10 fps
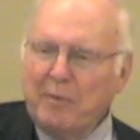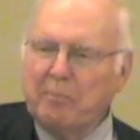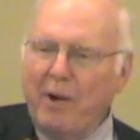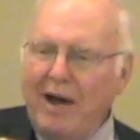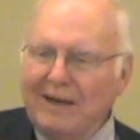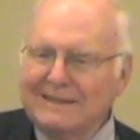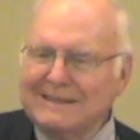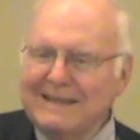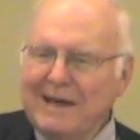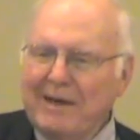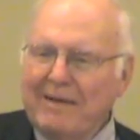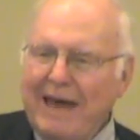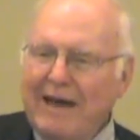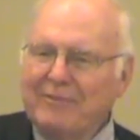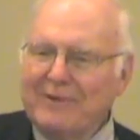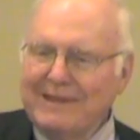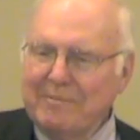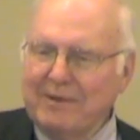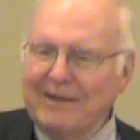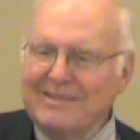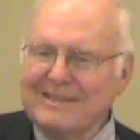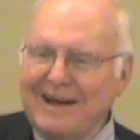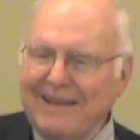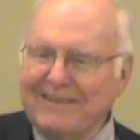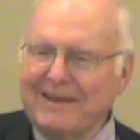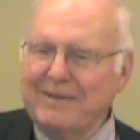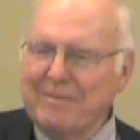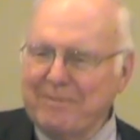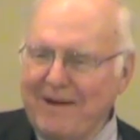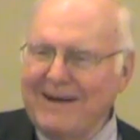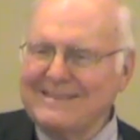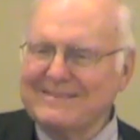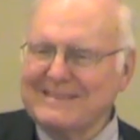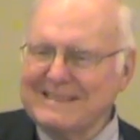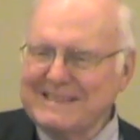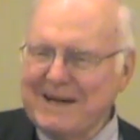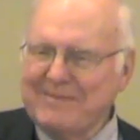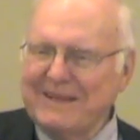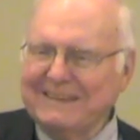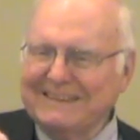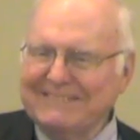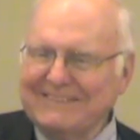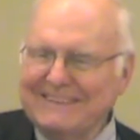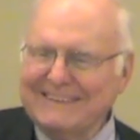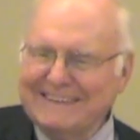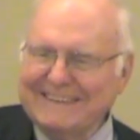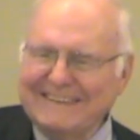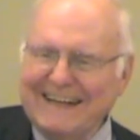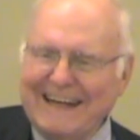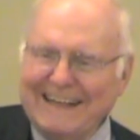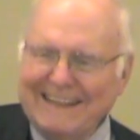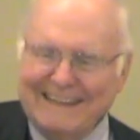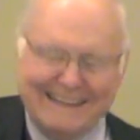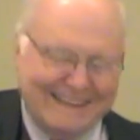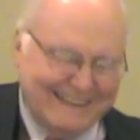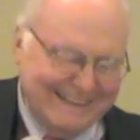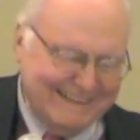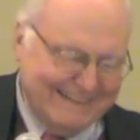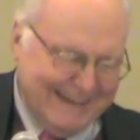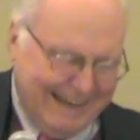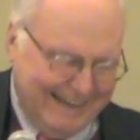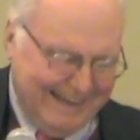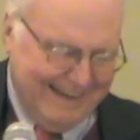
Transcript: Bronx, after the immigrants got there, the Bronx was the salvation of New York. You got it. You got it.